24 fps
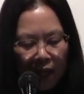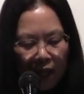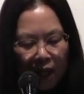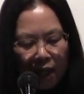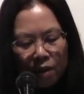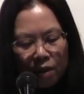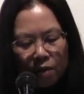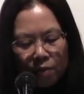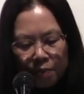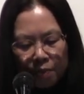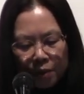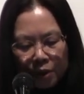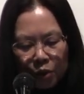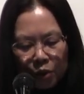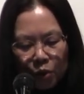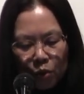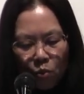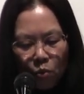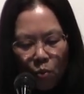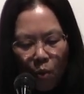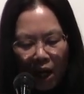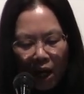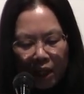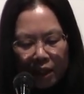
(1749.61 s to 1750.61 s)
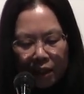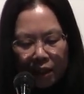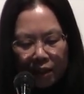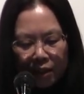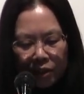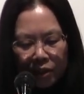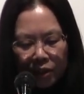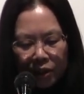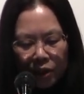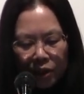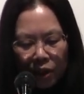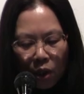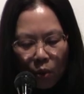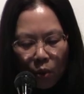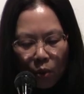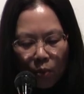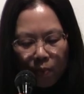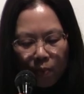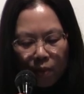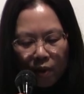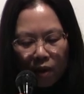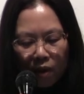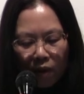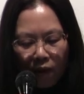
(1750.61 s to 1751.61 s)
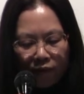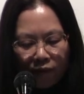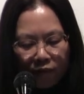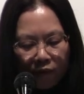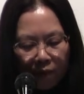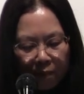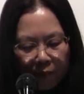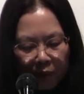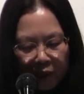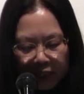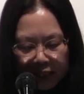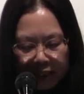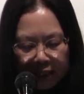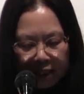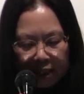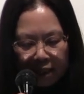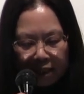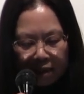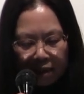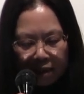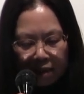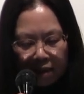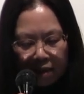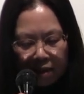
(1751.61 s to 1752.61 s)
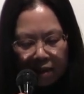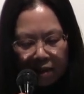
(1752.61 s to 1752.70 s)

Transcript: helps to widen the scope of the political,